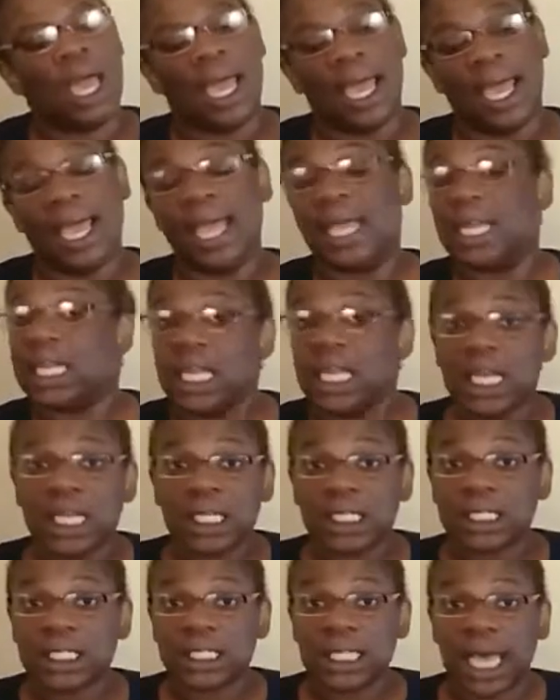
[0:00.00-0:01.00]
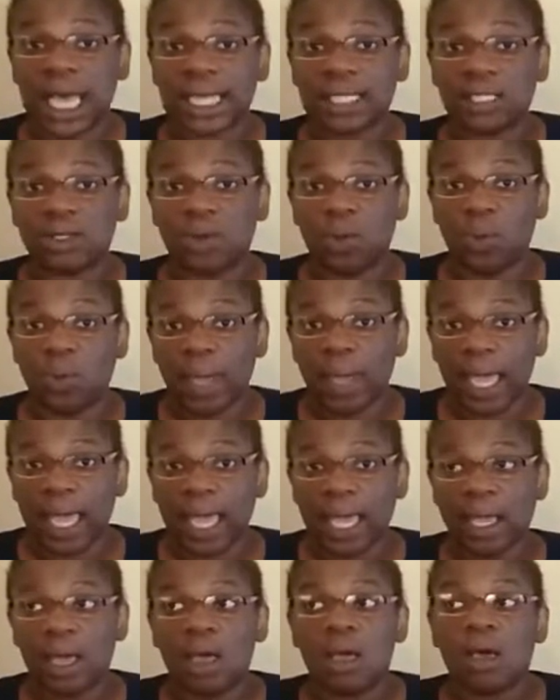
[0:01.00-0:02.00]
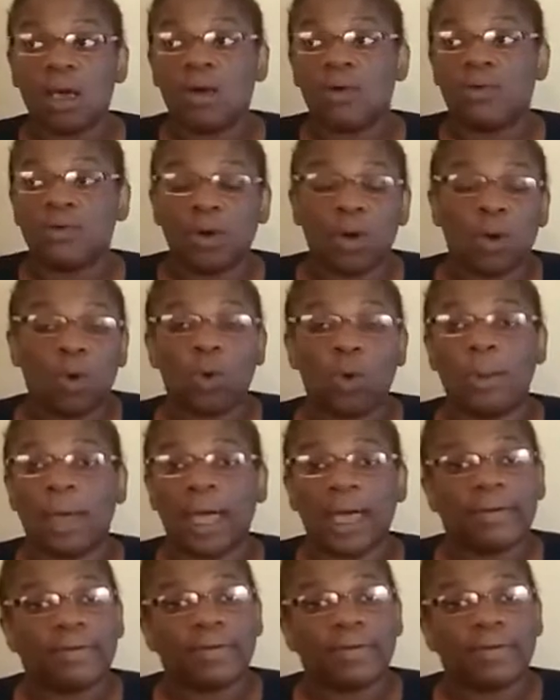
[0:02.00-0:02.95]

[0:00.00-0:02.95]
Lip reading: And he decides to wait for whomever